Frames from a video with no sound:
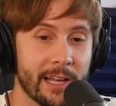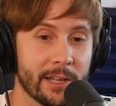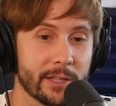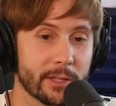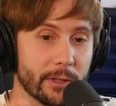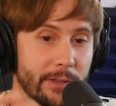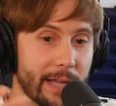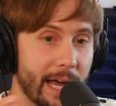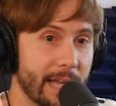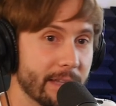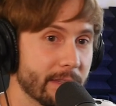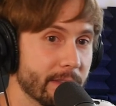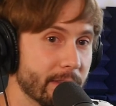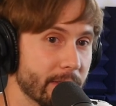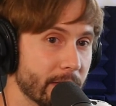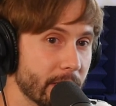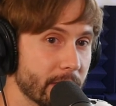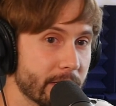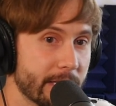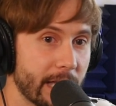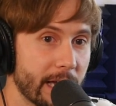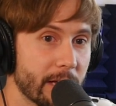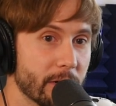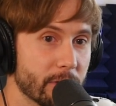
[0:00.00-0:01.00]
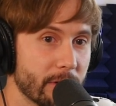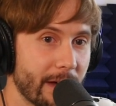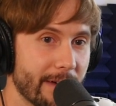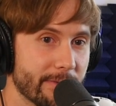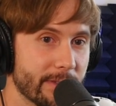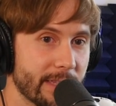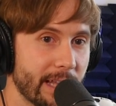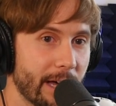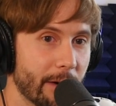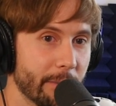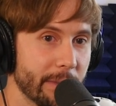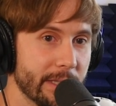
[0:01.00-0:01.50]
So that the second
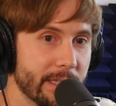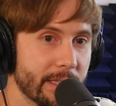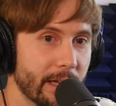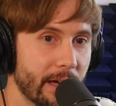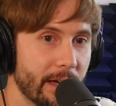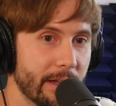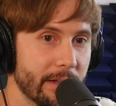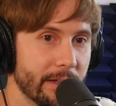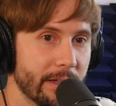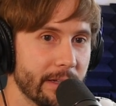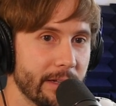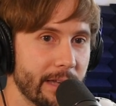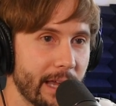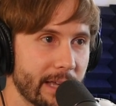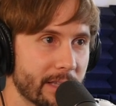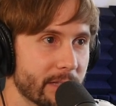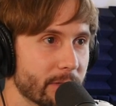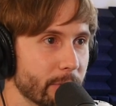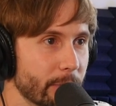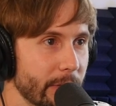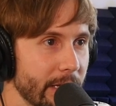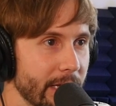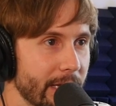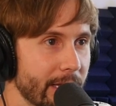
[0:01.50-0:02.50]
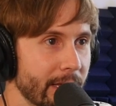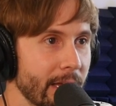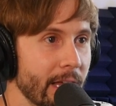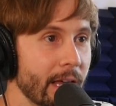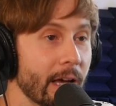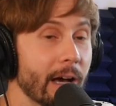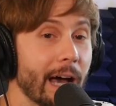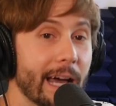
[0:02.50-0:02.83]
draft of that will be done next week.